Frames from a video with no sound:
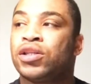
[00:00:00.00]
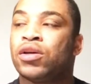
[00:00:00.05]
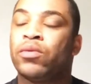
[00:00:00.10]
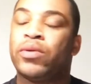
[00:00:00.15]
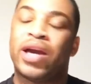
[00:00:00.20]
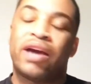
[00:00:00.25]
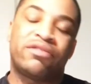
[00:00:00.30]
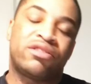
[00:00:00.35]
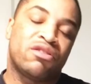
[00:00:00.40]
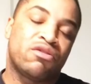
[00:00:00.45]

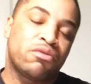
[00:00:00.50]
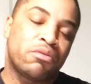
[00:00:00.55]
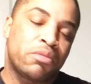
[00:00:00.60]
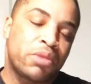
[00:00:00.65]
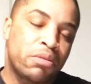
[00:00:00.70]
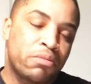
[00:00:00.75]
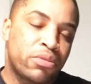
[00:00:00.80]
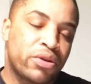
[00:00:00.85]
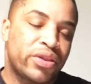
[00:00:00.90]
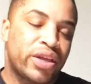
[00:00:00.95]
And so we have to
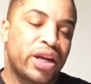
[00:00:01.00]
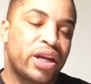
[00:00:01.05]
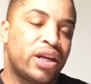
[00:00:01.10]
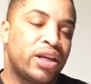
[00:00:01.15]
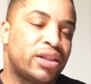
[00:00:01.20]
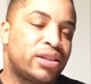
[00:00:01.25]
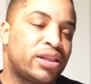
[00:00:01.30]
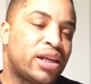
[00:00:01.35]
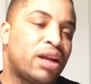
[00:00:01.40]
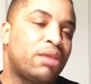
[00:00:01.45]
remember
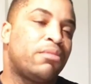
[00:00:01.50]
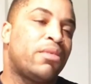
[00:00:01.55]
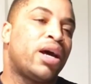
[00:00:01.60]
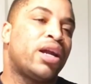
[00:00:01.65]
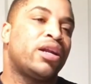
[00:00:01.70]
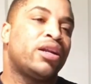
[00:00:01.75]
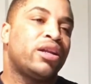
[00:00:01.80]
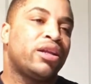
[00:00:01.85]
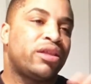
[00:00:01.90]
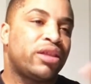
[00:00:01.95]
that it's
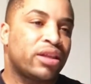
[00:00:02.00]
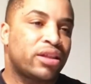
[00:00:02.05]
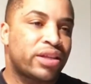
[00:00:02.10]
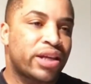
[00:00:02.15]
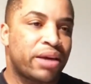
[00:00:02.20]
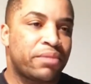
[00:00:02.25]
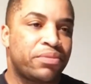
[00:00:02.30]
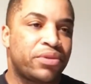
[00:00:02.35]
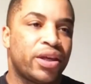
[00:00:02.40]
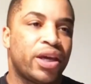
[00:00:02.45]
not a
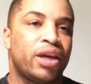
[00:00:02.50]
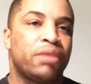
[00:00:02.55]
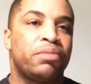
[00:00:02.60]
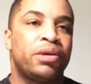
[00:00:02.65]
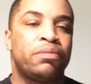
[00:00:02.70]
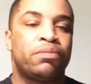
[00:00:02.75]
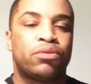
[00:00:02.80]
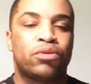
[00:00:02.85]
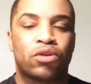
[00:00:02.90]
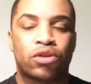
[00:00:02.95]
monolithic type
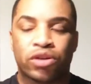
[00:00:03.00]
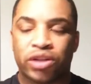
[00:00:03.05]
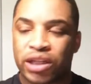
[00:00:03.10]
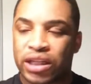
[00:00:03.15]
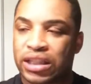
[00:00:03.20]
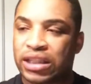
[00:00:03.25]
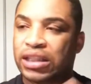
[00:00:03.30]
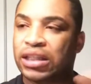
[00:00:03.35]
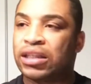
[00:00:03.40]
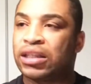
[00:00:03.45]
thing. People
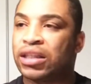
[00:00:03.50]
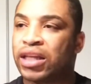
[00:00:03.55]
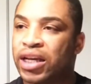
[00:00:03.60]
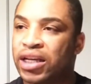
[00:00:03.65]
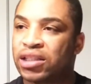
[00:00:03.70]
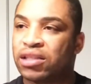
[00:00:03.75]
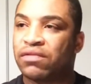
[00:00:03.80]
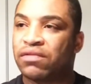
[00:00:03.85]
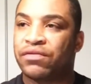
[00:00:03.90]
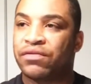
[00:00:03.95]
are going to
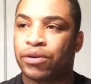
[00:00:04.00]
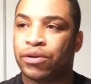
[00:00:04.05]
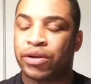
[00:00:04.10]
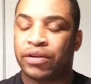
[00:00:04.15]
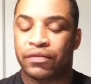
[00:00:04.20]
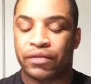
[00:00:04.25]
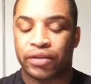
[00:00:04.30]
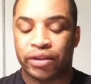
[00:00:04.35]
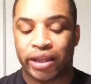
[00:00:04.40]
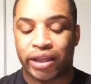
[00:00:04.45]
see things and
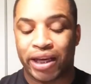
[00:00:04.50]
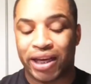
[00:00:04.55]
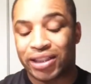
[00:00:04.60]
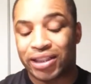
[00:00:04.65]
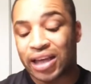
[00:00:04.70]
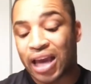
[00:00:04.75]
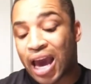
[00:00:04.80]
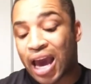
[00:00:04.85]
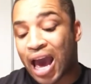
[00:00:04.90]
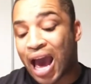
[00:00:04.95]
feel different
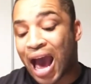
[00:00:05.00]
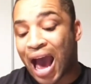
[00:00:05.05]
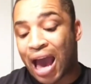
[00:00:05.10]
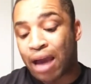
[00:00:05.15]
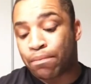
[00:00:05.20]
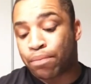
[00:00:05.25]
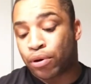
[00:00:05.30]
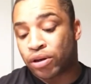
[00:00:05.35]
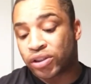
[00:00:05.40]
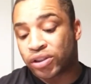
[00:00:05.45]
things.
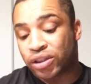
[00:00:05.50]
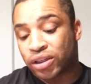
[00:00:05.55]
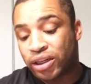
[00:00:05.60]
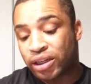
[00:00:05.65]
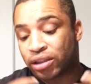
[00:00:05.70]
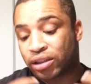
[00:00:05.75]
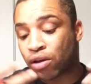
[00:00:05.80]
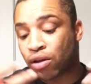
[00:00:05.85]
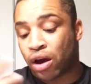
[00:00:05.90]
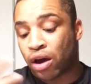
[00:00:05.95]
I
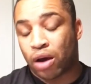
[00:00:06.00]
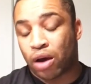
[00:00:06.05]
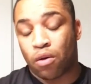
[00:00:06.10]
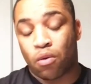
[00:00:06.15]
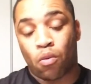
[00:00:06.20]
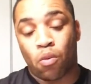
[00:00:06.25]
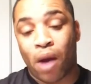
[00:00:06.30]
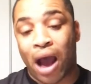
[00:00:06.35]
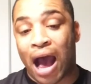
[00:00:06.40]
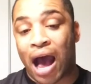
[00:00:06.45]
personally
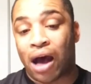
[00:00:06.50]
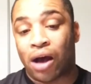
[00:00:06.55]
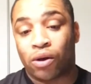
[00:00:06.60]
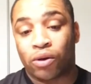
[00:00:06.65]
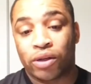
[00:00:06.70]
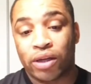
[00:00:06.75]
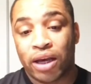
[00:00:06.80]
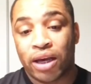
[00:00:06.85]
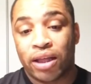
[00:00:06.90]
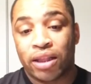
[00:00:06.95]
thought,
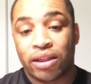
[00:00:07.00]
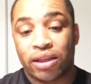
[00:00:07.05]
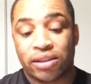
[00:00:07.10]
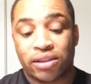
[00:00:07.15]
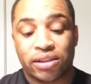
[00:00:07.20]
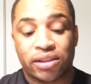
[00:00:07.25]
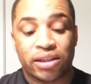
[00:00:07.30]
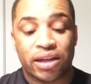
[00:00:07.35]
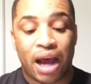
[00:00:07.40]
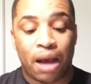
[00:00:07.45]
wow,
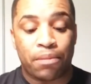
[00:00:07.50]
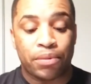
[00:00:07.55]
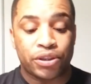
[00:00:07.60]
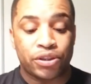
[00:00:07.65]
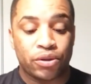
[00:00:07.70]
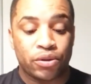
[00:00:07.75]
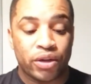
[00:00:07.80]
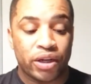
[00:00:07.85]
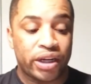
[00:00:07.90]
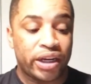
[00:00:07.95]
this is an
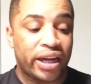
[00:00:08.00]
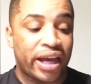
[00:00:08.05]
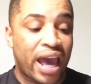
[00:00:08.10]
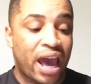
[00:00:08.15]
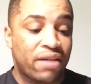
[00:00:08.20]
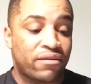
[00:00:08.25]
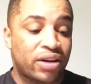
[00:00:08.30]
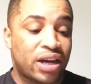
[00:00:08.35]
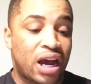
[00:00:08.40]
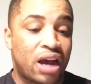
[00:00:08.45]

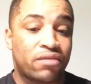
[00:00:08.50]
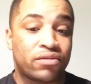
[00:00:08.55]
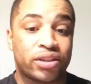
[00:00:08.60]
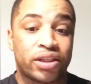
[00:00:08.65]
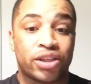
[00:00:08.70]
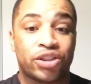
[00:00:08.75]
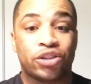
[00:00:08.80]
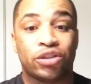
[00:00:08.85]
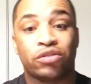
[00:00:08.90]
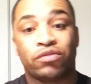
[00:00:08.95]
opportunity to have a
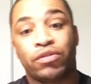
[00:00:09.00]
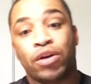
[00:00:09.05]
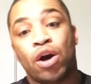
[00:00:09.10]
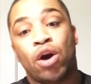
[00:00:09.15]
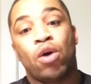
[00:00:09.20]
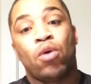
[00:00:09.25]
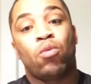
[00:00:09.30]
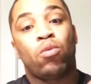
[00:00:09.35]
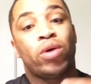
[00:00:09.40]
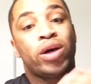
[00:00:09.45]
conversation of